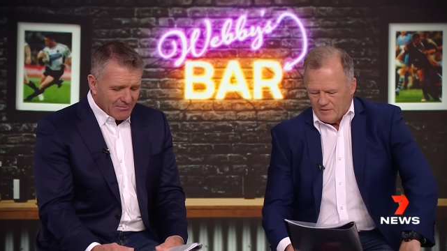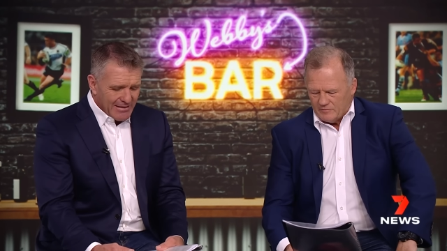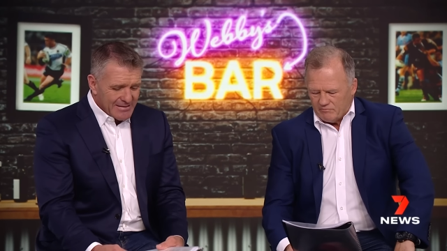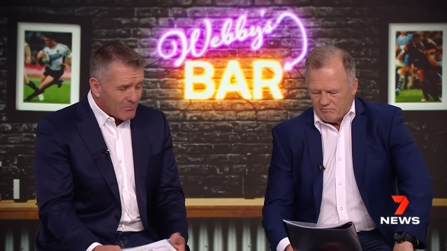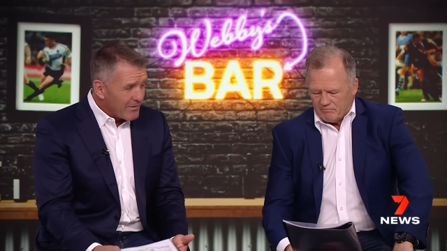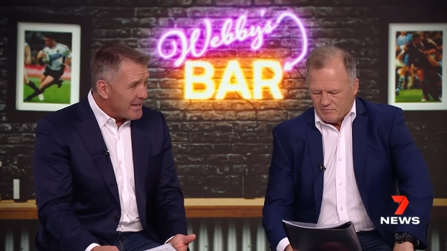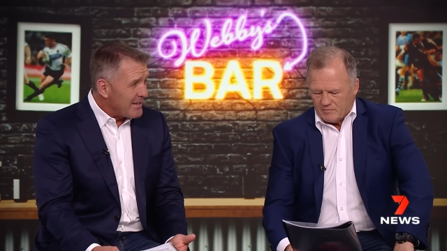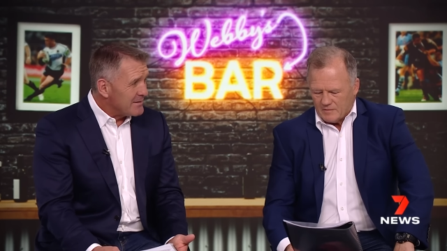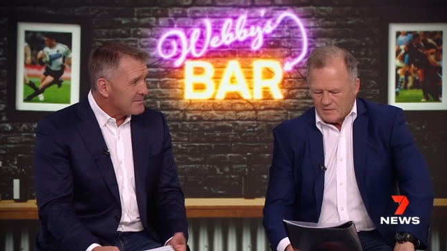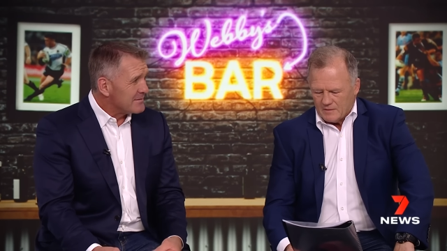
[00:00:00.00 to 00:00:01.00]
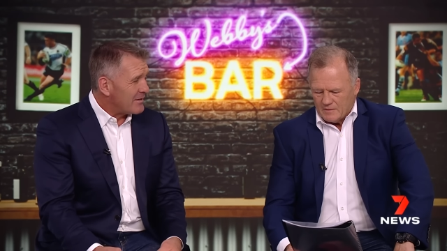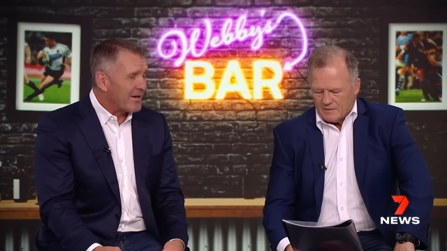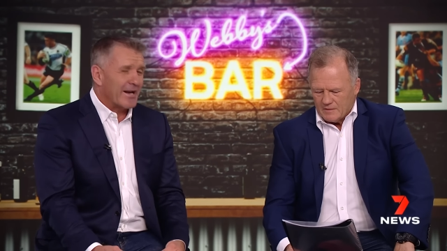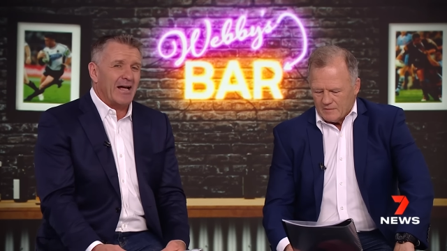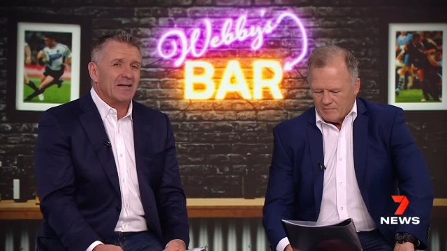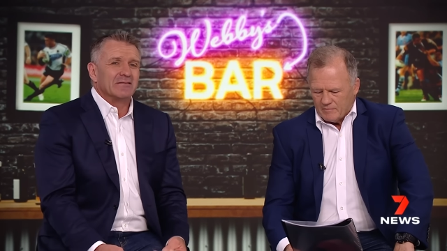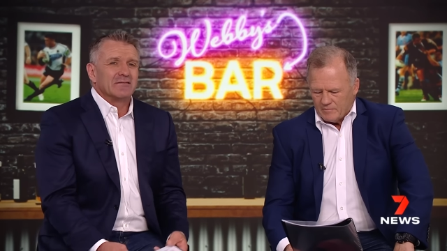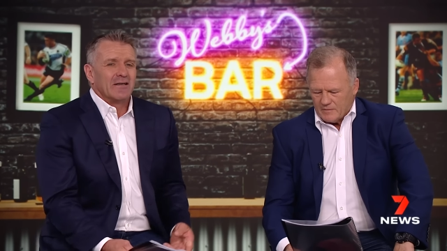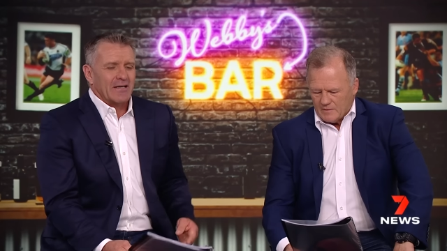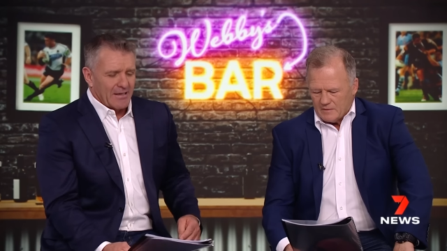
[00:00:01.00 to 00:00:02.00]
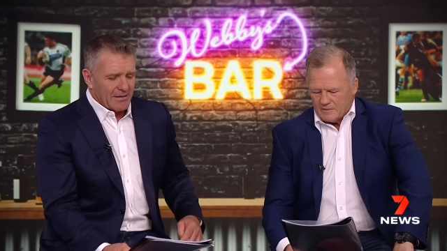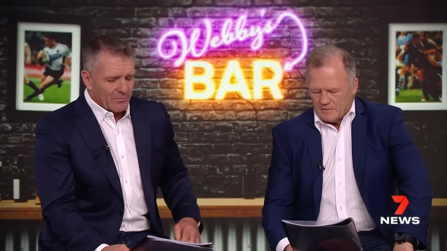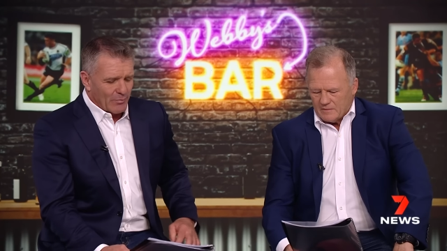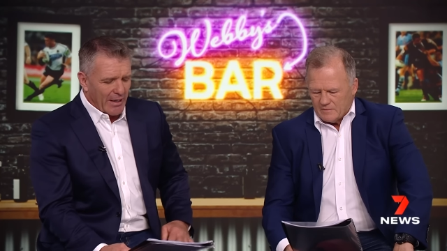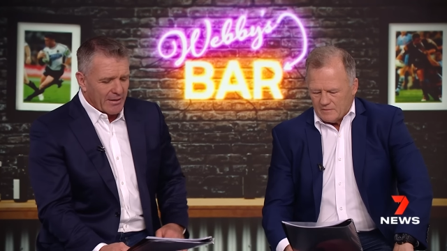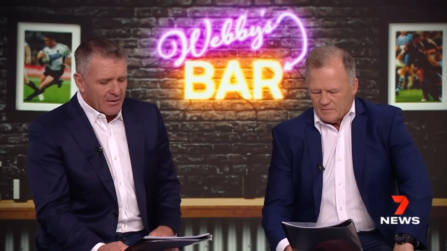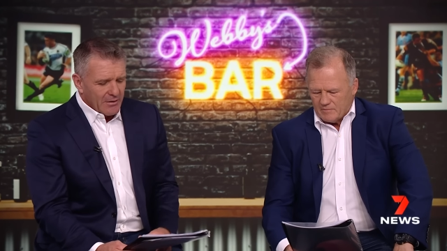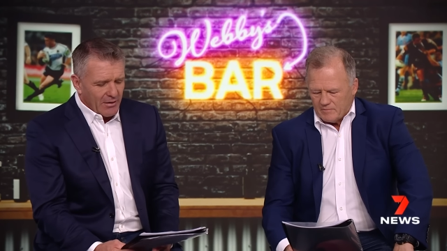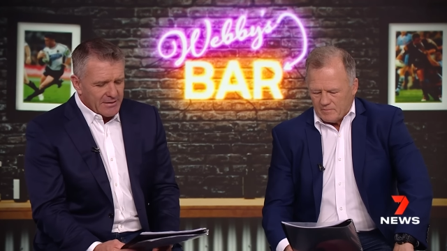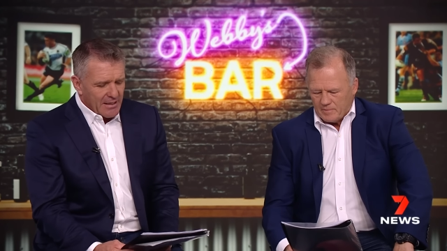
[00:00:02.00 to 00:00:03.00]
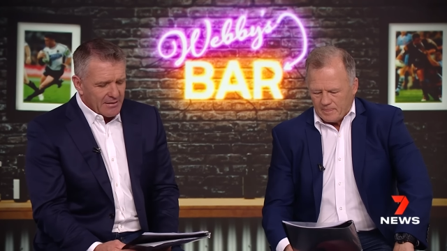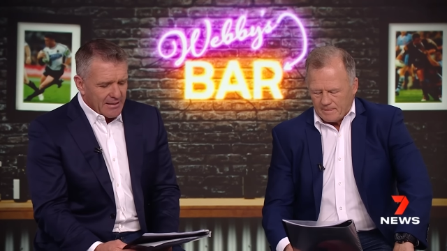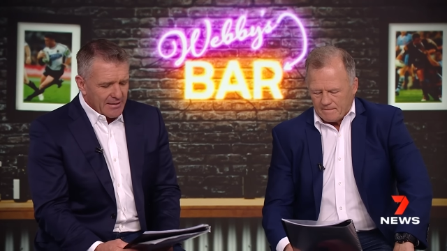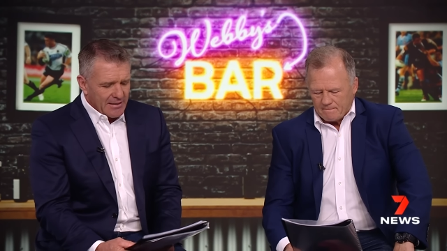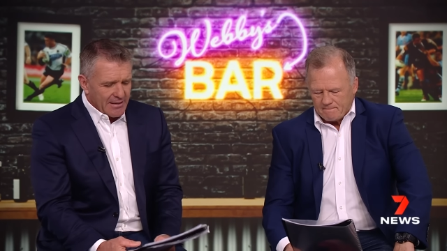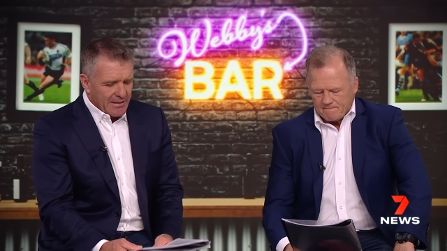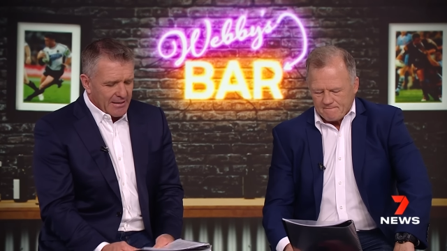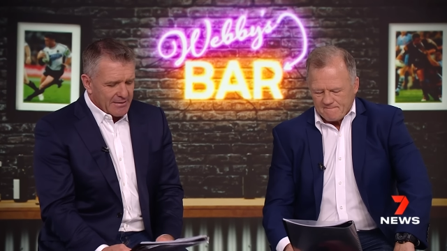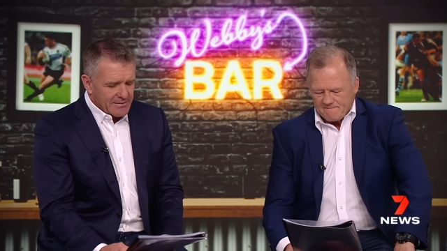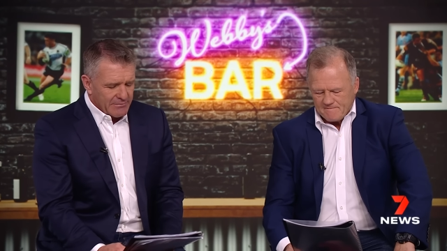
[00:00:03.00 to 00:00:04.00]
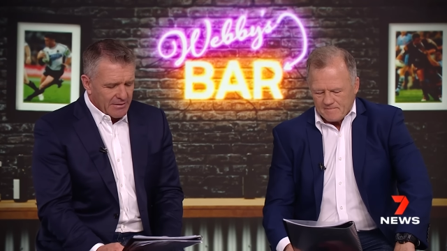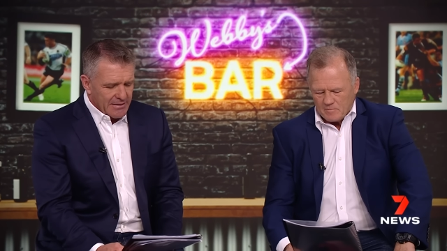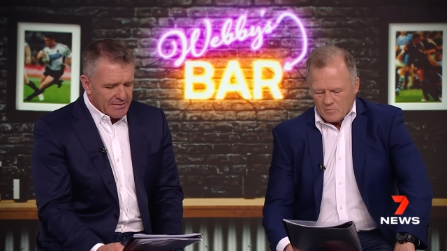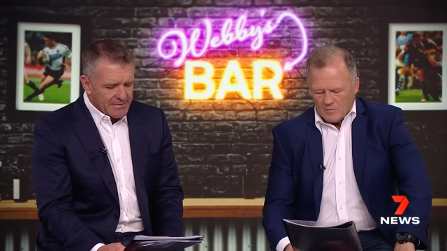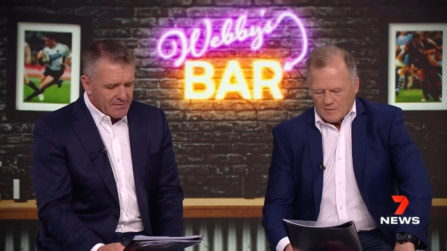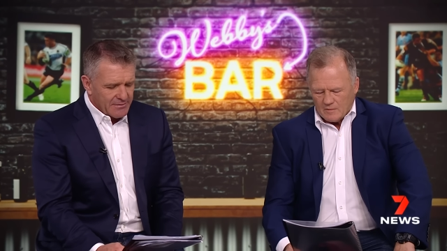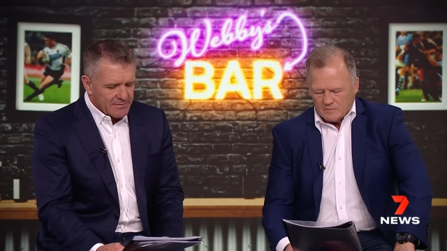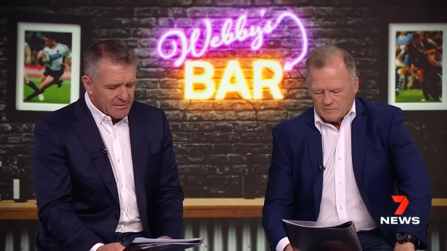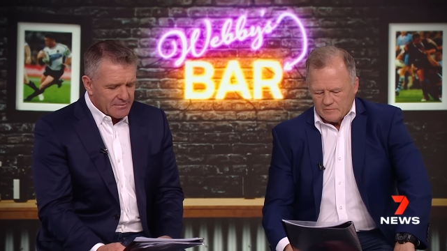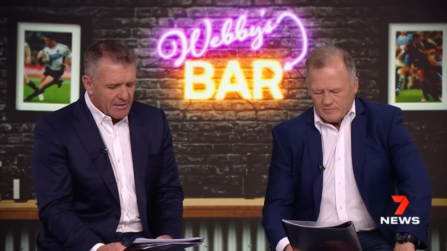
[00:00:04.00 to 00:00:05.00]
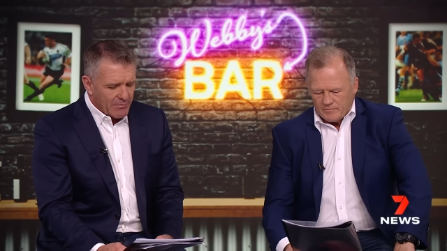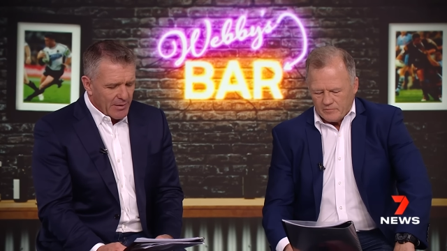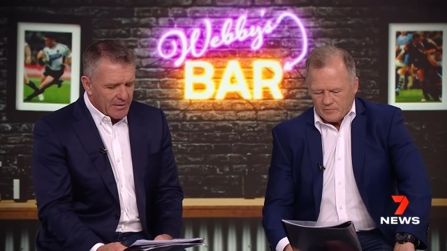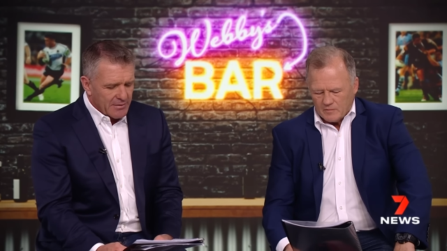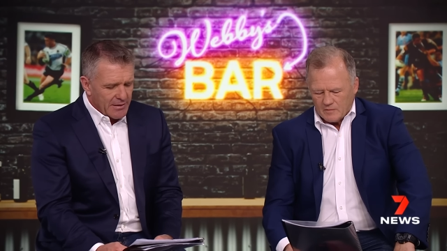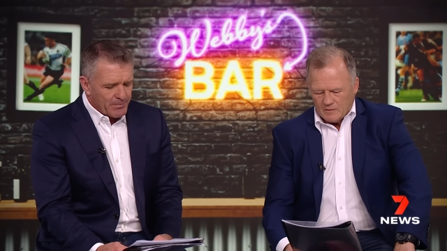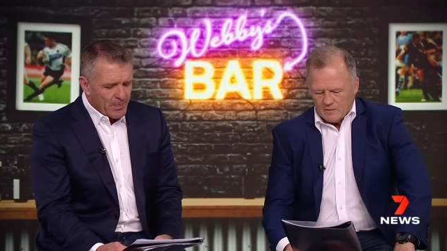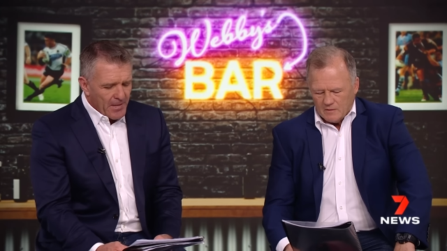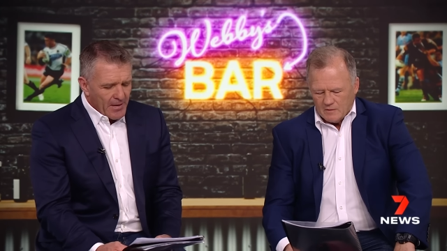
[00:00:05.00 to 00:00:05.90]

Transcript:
Speaker 1: Win's a win. I don't know. I don't know. But I don't think they're going to go too well against the Dogs, and so we're both on them.